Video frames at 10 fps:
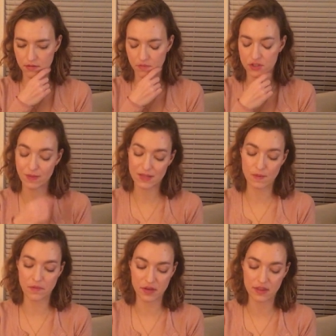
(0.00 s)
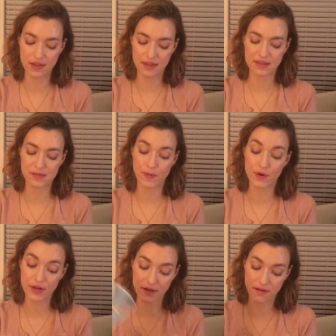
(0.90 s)
Which makes me rethink this
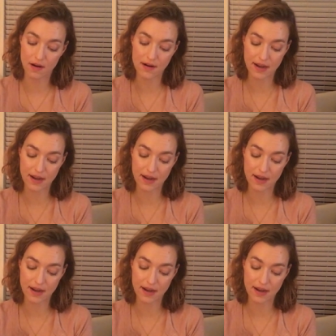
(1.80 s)
burden card.